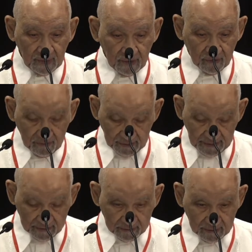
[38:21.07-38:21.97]

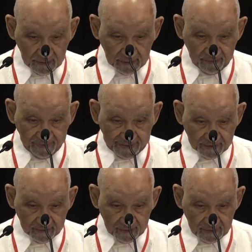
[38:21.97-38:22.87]
I'll come back
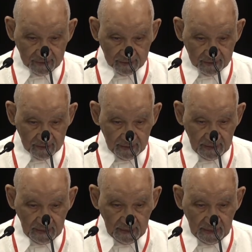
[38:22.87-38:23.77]
to these.
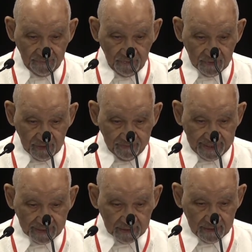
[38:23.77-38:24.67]
If you come
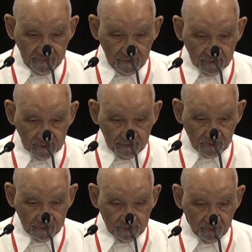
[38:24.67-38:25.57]

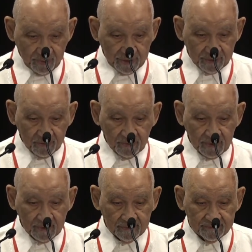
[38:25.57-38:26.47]
to another part of the
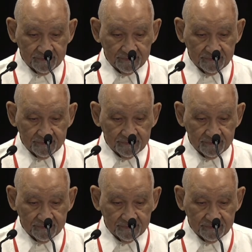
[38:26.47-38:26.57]
world,